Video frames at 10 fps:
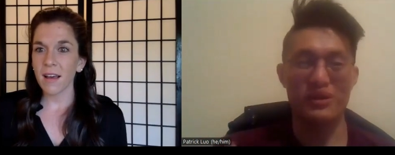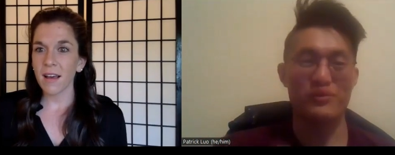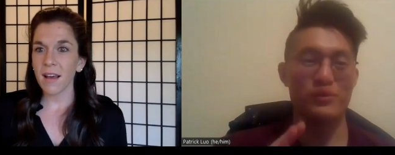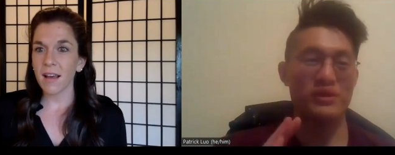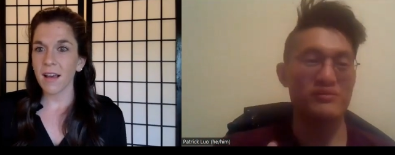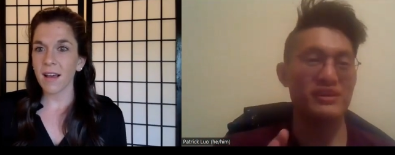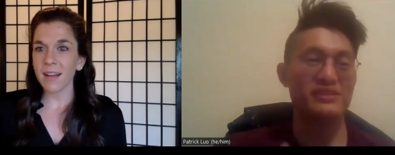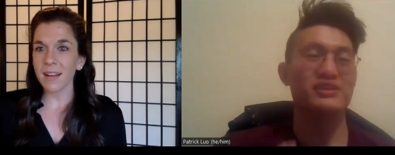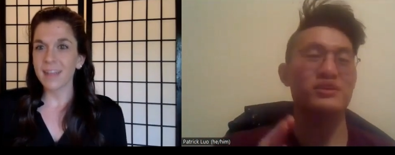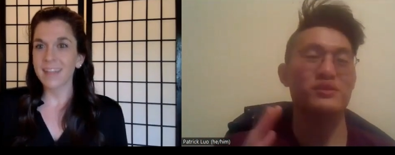Speaker 1: support
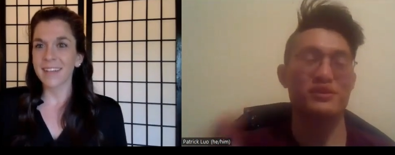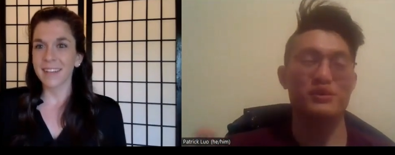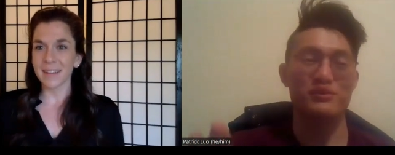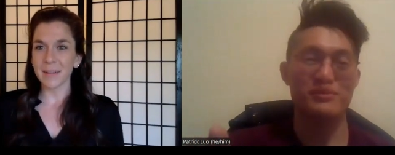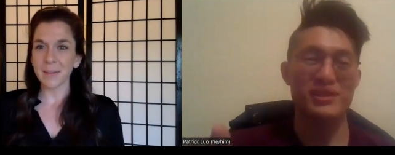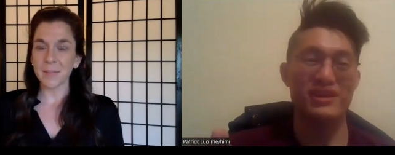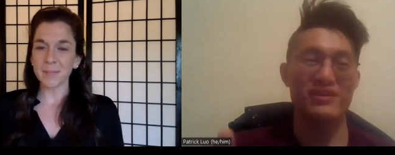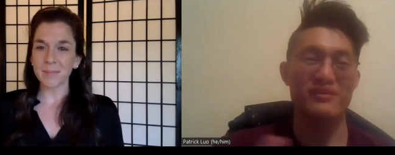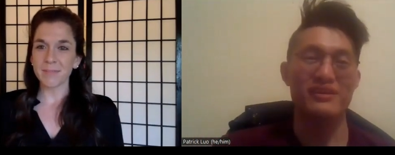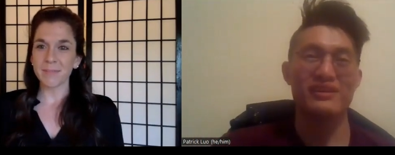everyone, find the cure and going
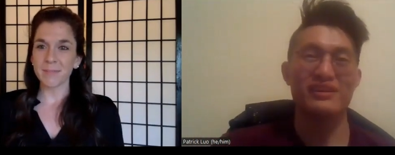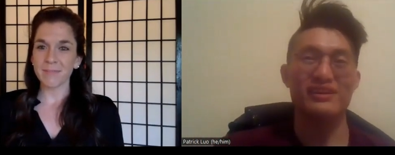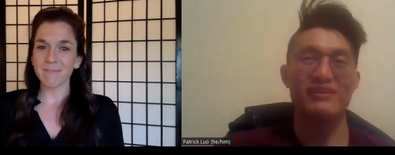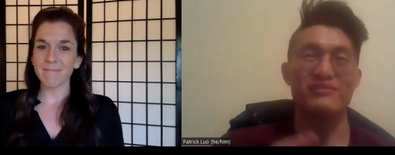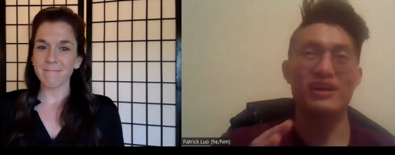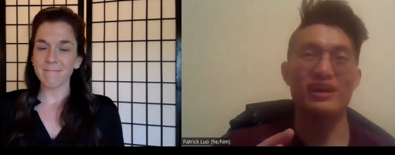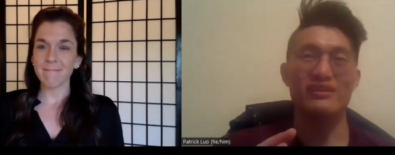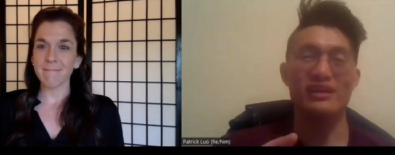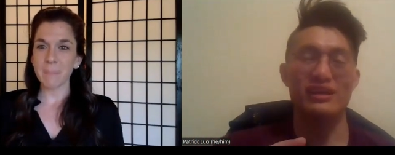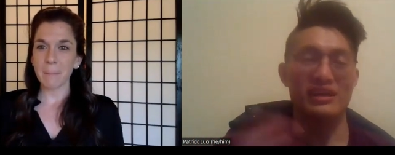from there. If
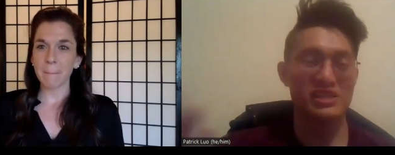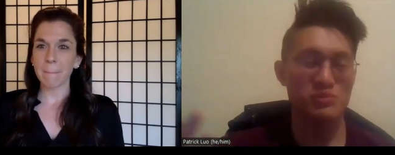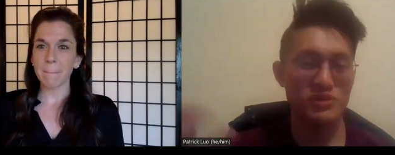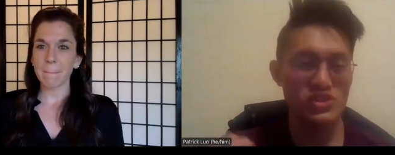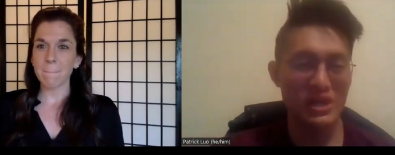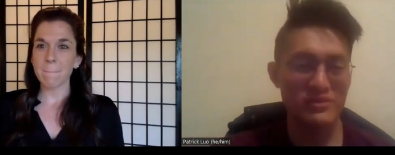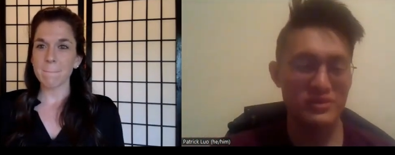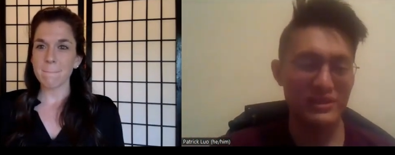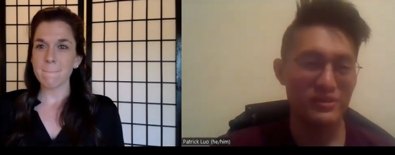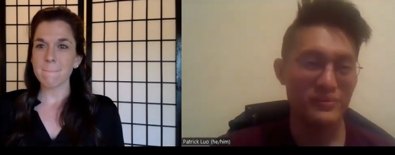not, like I guess what did
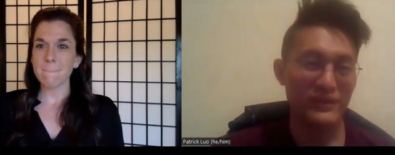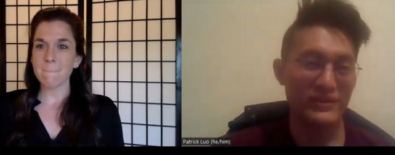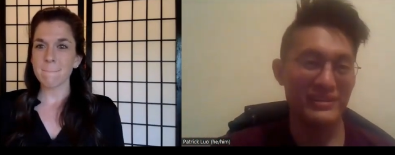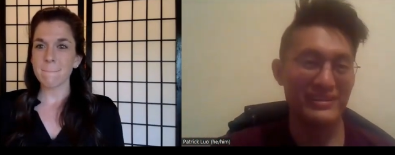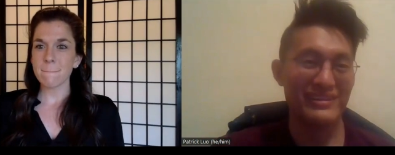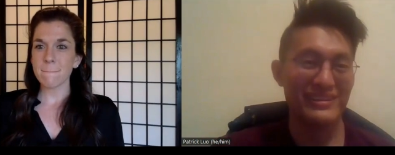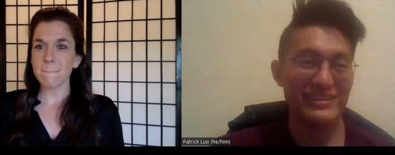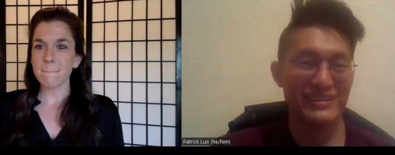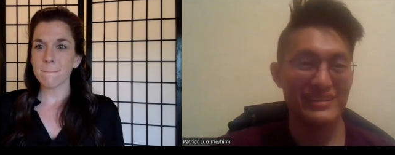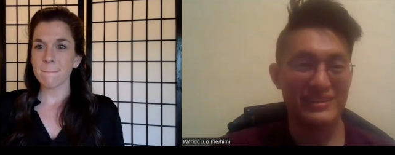you have your yellow belt
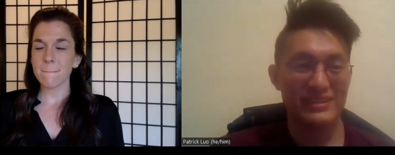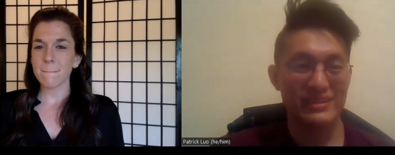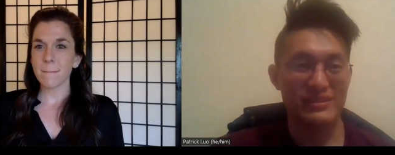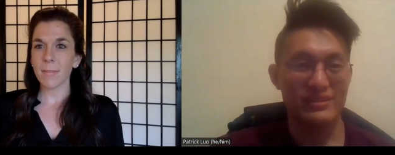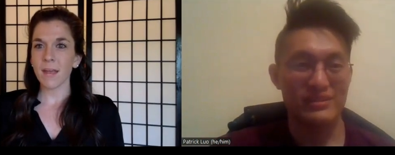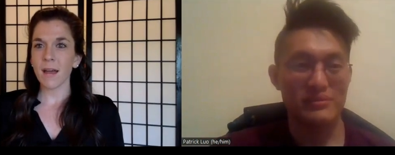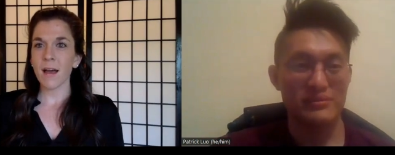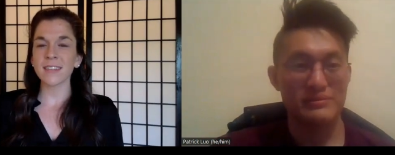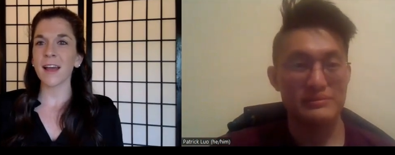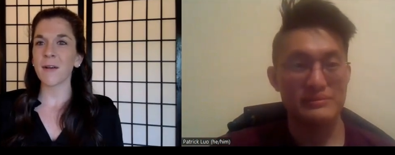in?
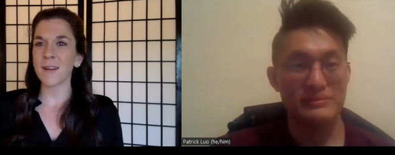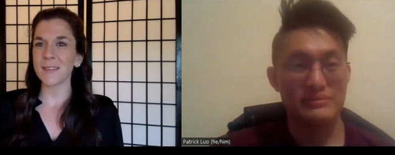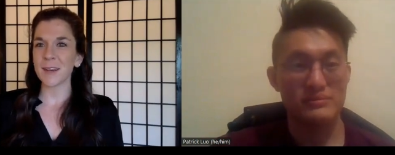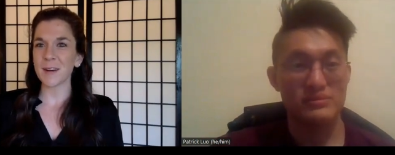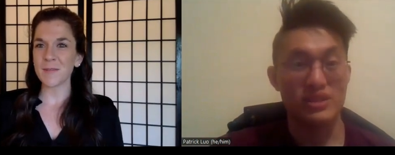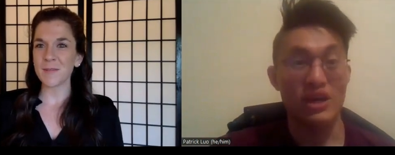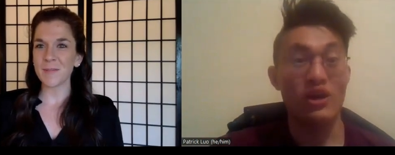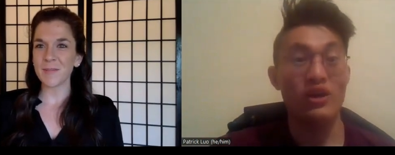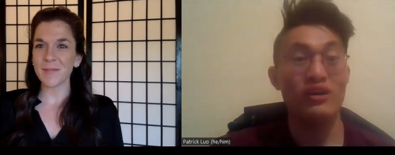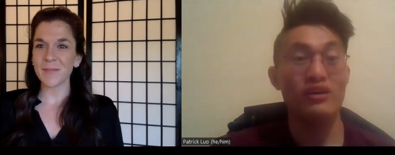
Speaker 2: taekwondo.
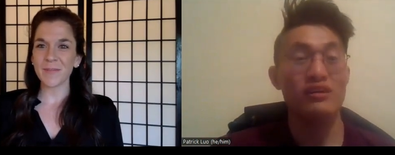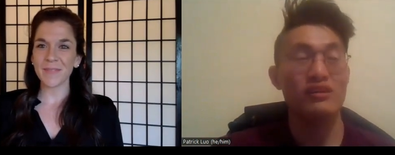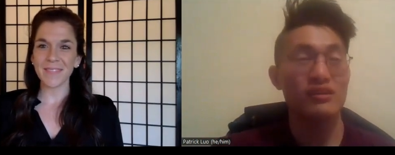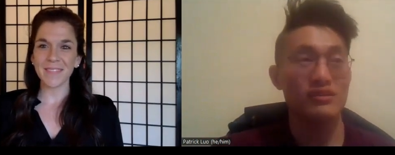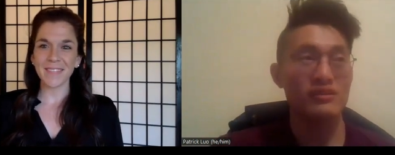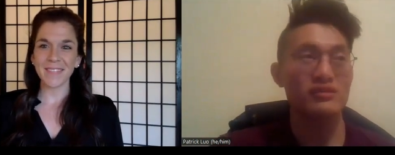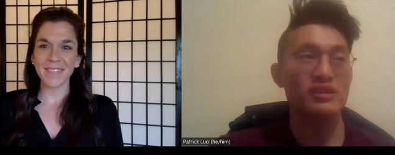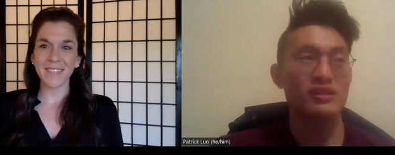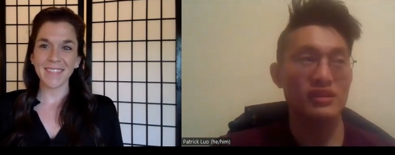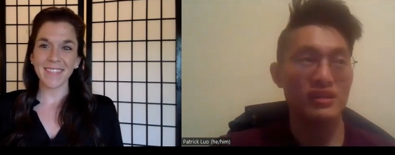
Speaker 1: Oh,
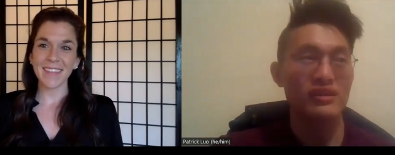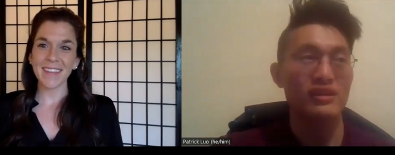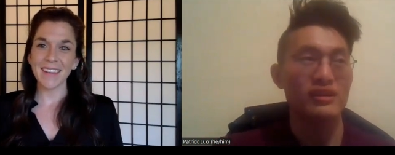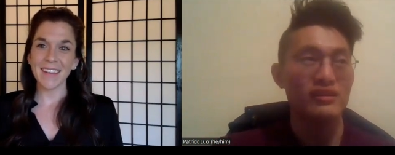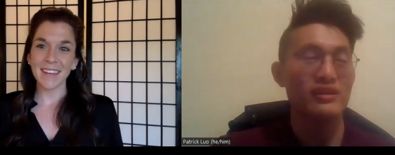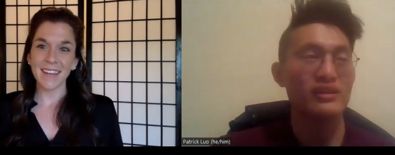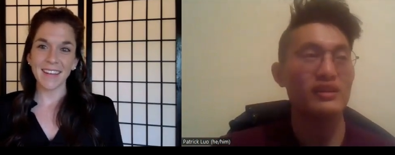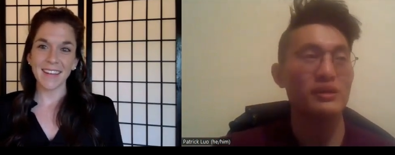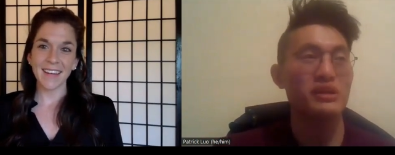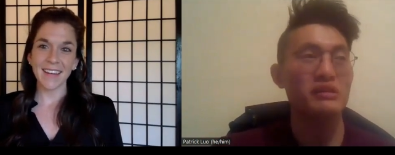okay. All right. All
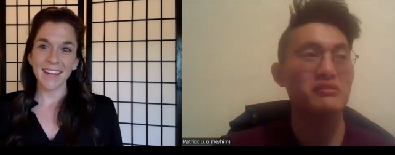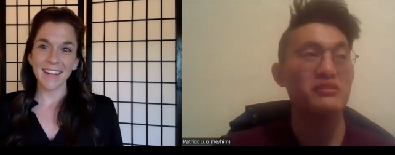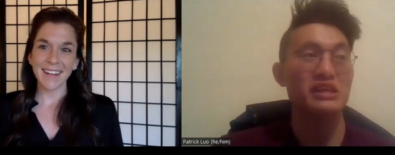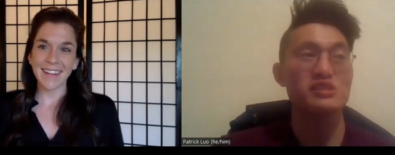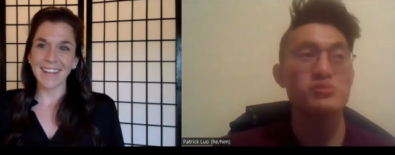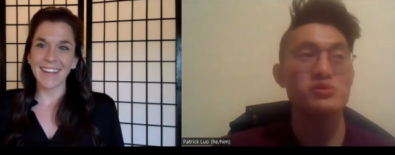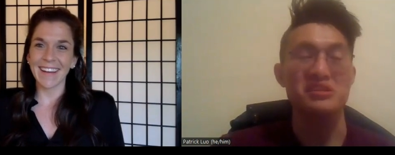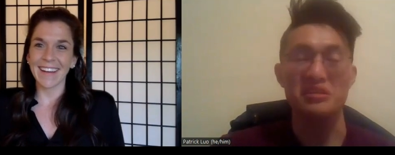right. I mean, that's